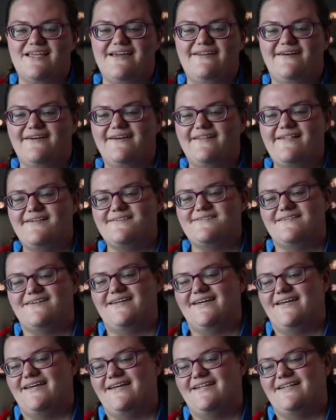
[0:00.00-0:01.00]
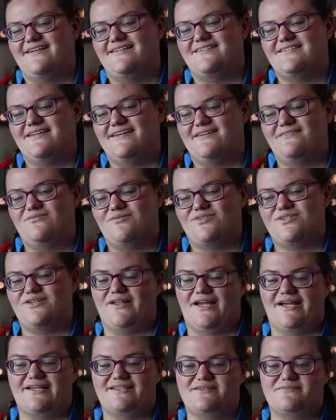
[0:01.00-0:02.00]
And I clicked on it and it said, would
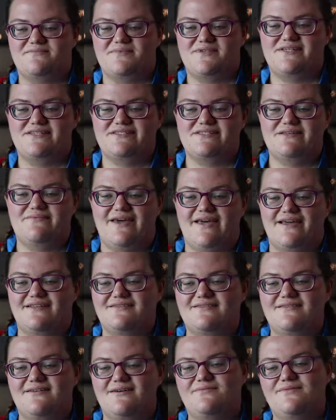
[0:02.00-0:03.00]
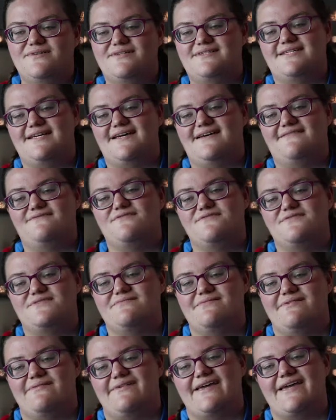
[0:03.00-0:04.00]
you like to participate? So I put down for
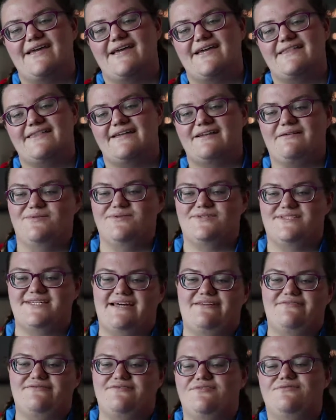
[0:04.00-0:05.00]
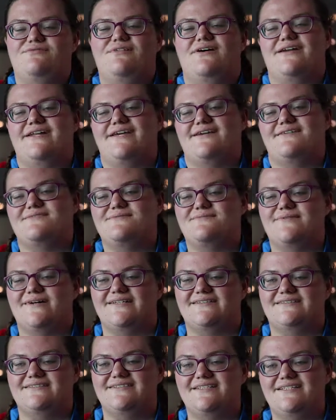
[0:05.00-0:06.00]
swimming and then I put down for running as
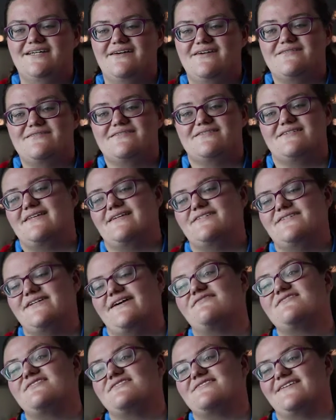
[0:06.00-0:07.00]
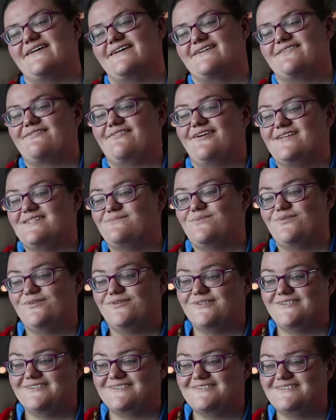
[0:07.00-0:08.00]
well, because it said you have to select three
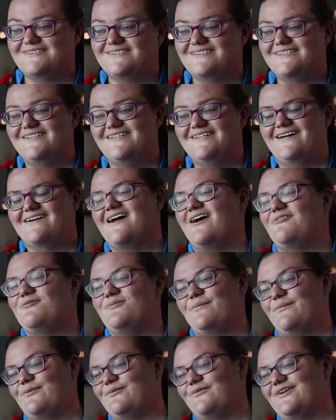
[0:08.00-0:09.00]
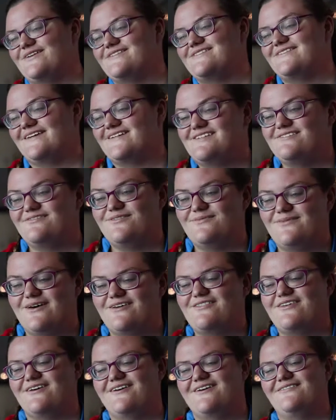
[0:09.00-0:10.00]
sports. Can't remember what I selected for
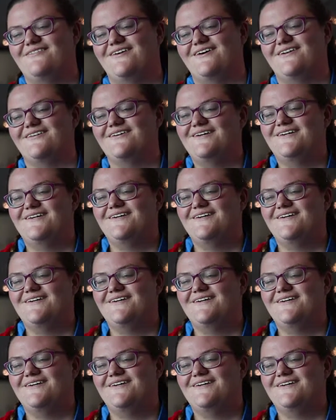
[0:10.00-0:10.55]
my third one.